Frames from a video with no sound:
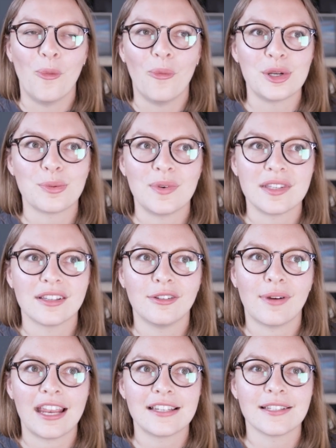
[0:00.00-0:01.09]
which was
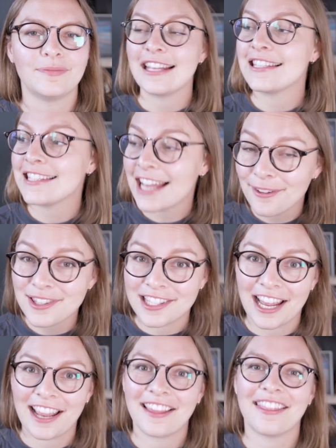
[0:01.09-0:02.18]
great. It sounds
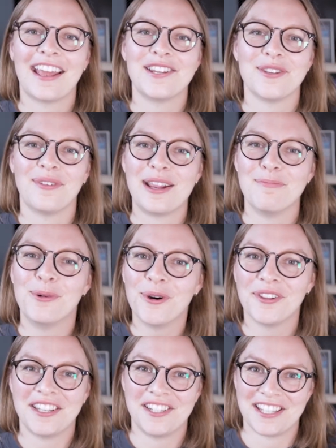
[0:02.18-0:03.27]
like they're doing
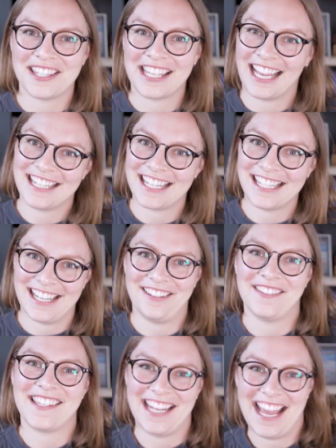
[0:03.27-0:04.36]
more than just sanding
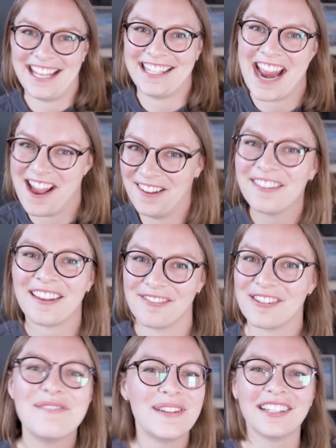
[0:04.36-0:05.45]
downstairs now. They're
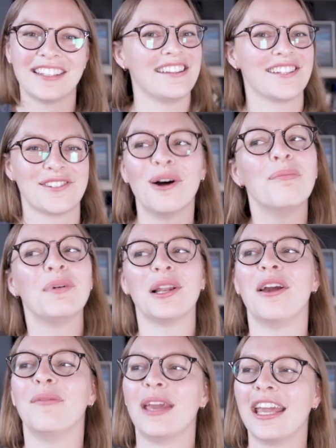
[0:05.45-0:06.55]
rebuilding the shop
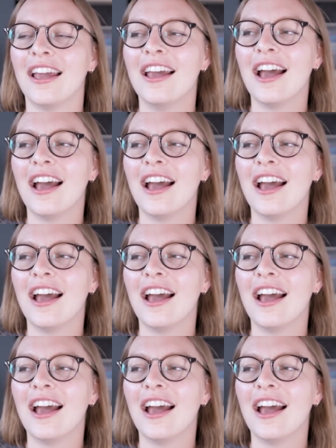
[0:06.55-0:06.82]
below me.